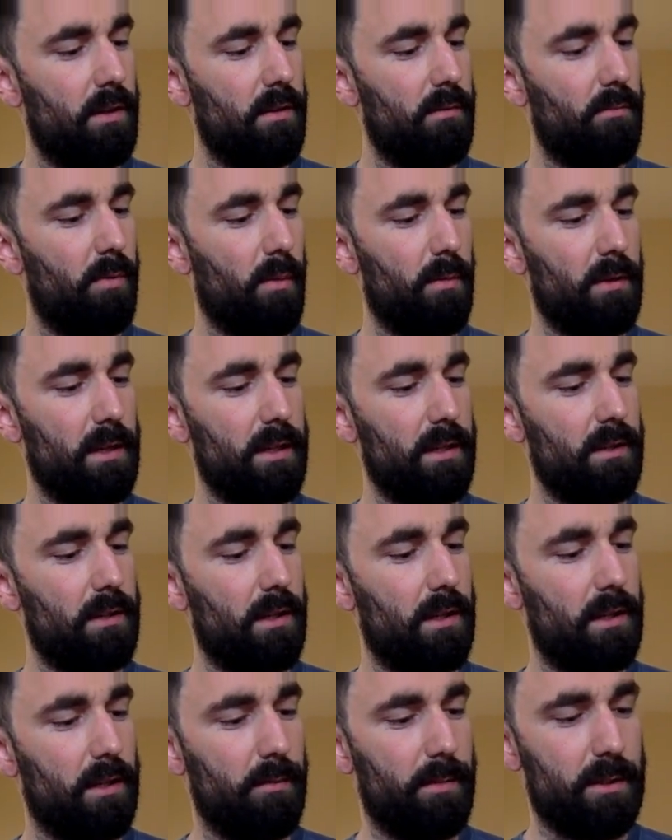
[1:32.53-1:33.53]
probably a
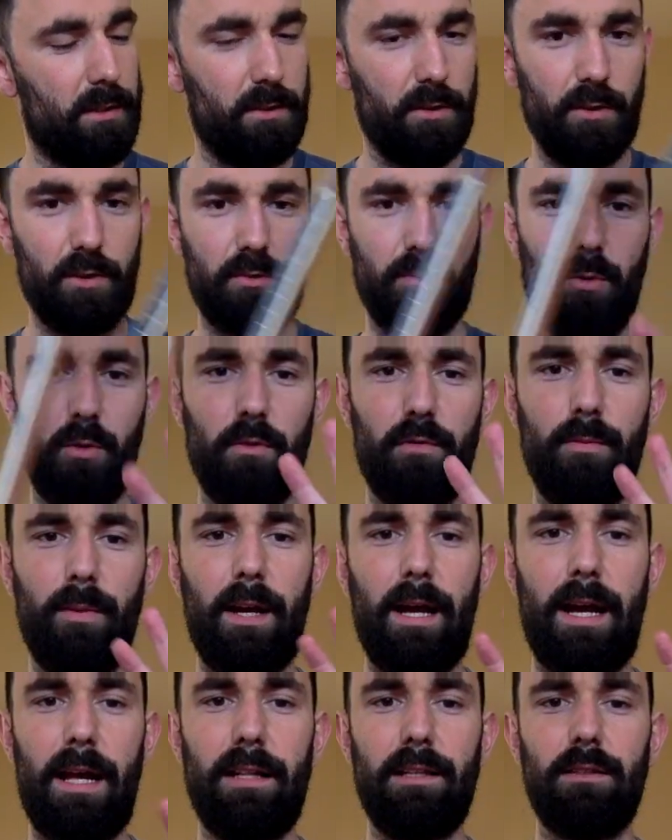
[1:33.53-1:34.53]
little bit too small for my
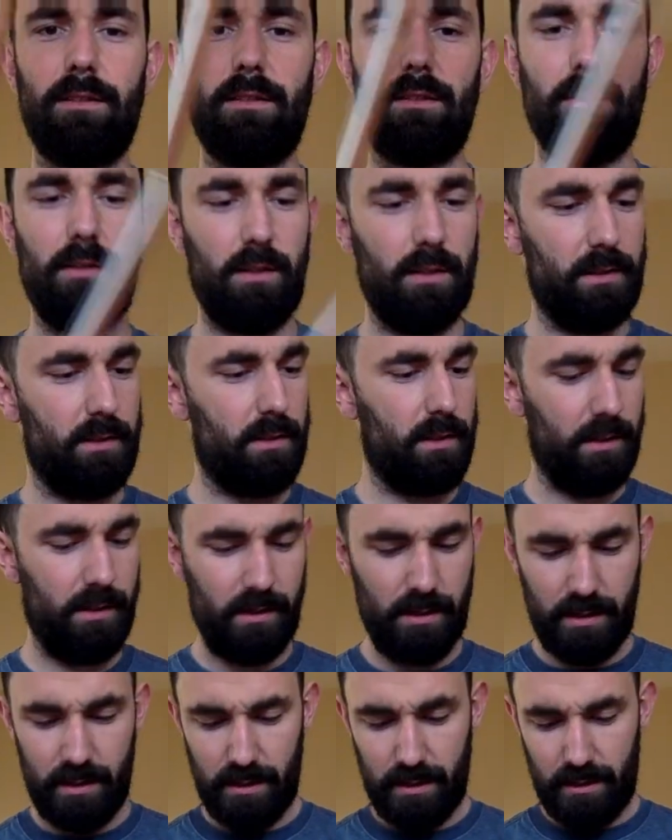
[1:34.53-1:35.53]
hands, and
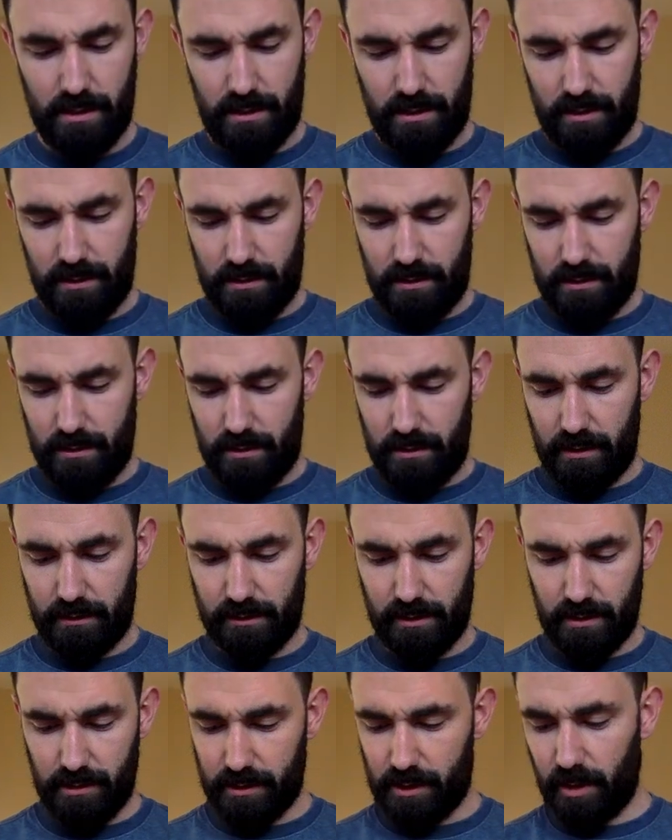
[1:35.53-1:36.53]
I don't
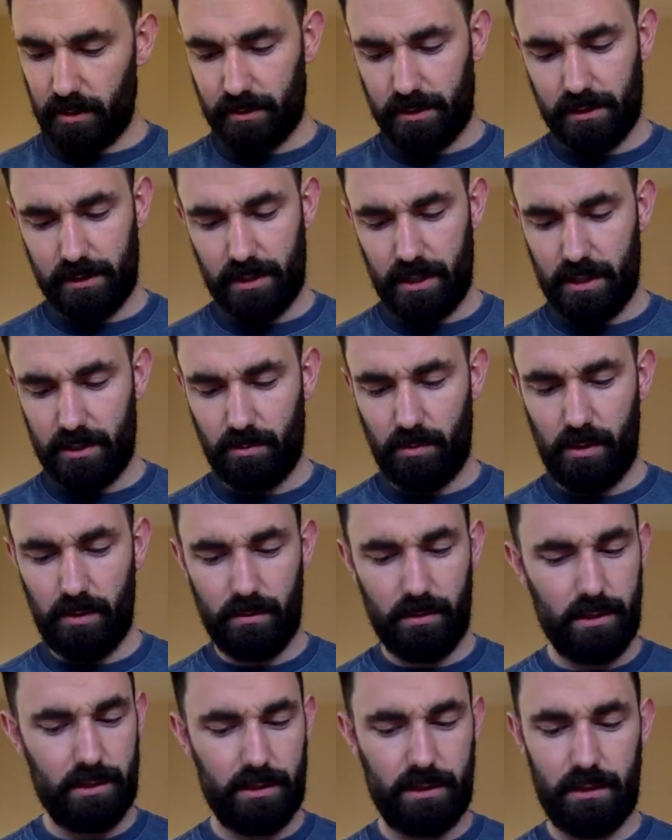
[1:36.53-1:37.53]
know, the concert size one
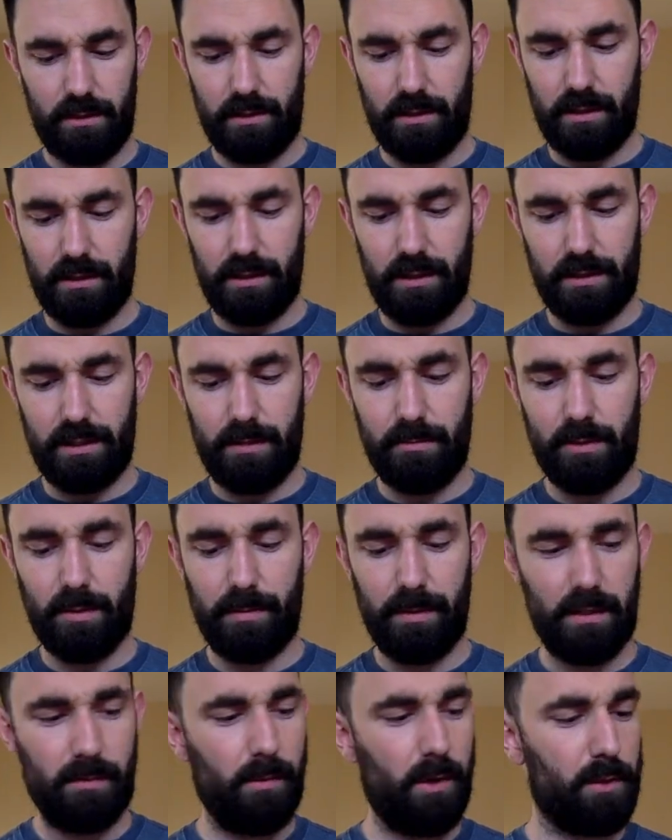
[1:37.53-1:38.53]
it seems to
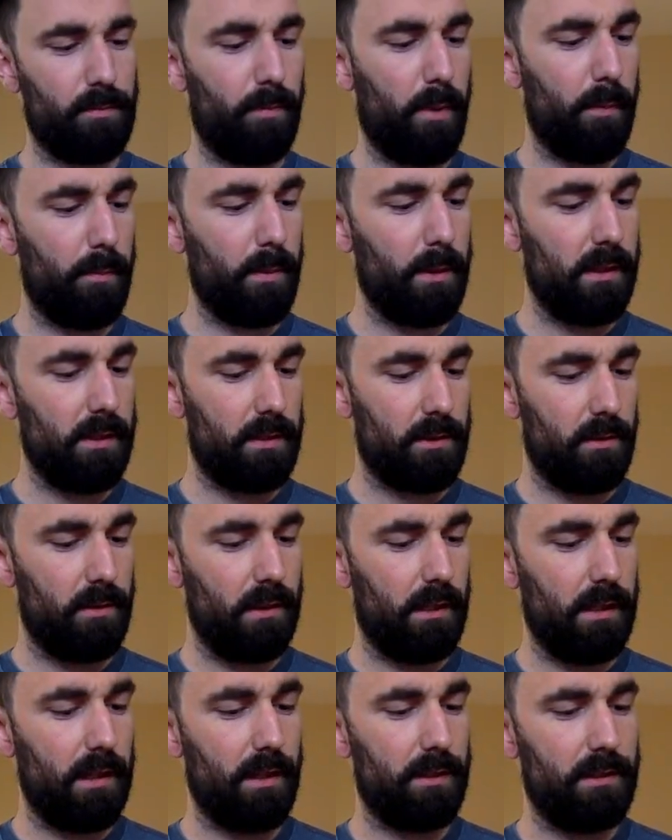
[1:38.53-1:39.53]
be the most popular,
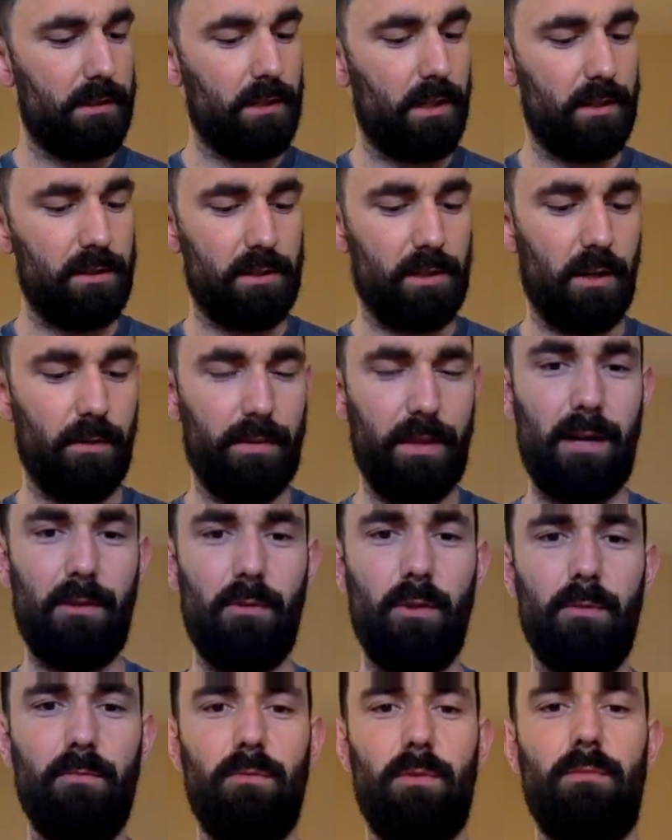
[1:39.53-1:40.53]
so I decided to go for that
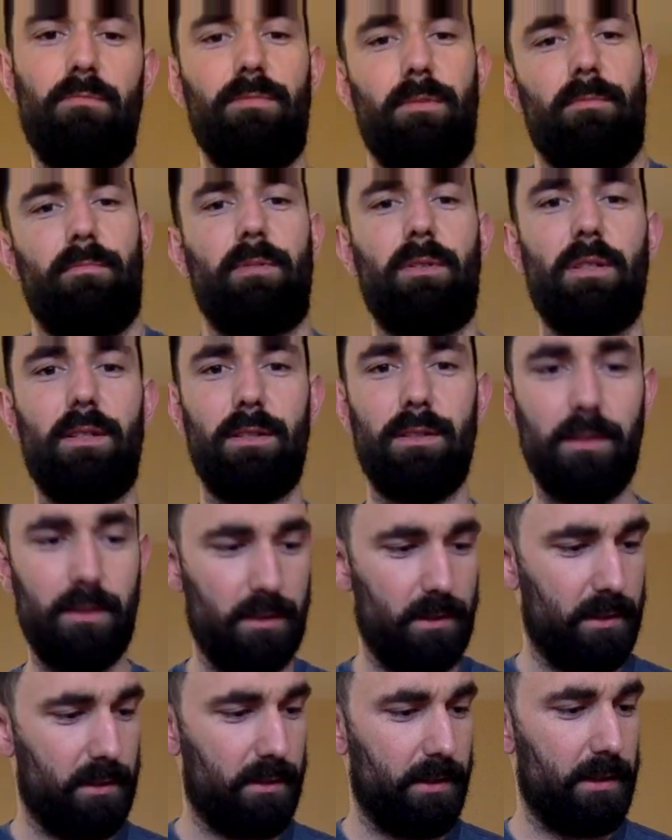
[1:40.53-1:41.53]
one because
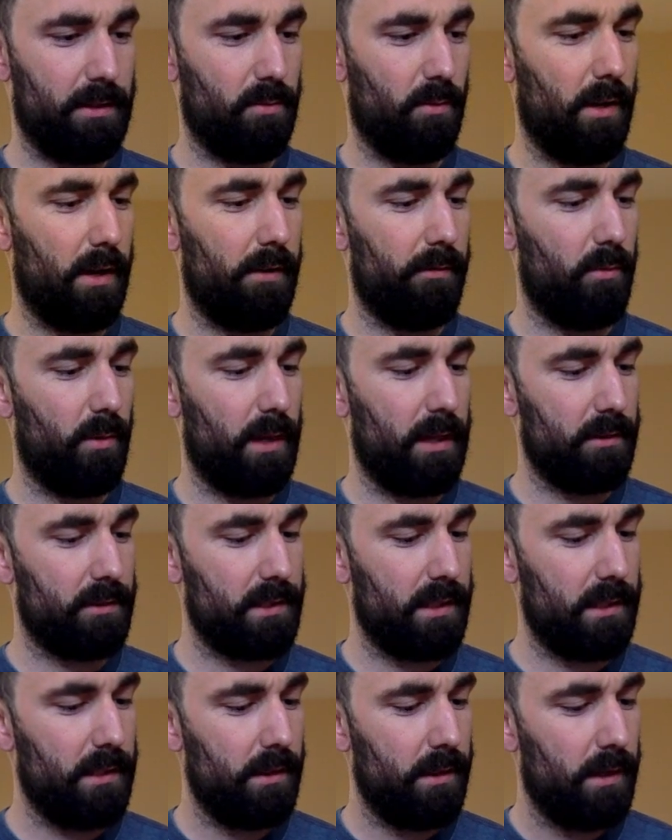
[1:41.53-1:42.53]
it's what everyone else
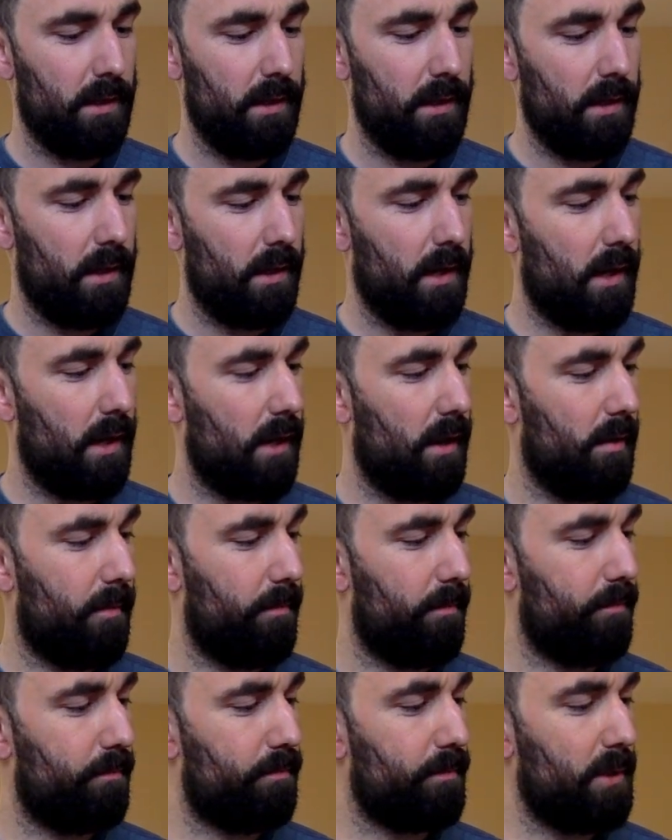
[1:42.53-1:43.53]
did.
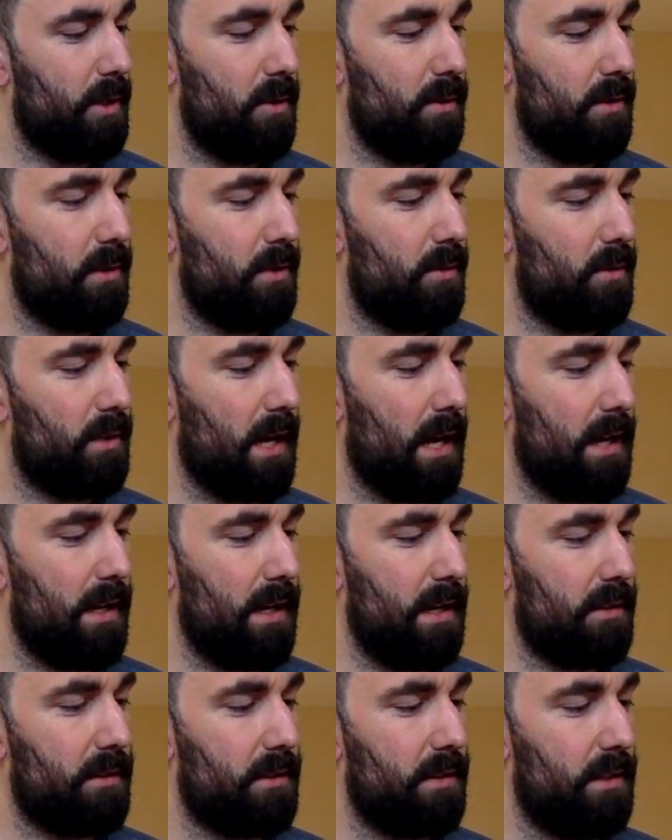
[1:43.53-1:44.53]
You can
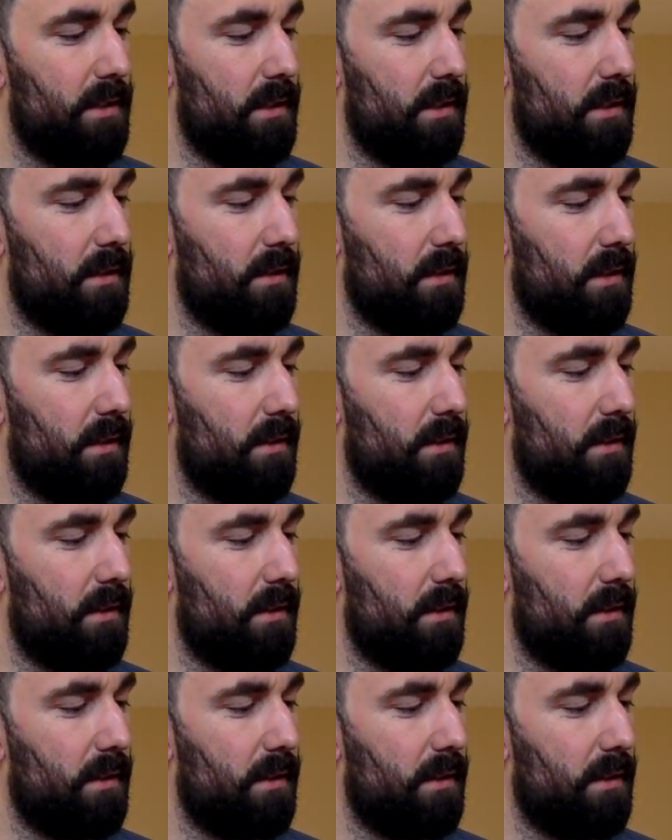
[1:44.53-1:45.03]
actually,